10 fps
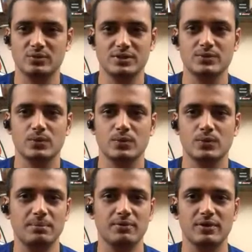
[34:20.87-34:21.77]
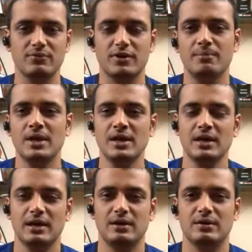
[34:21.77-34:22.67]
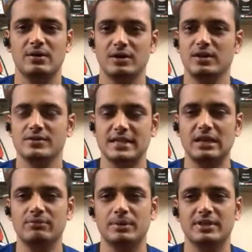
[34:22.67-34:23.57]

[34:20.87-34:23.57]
You just want to keep away from uh, hurting yourself.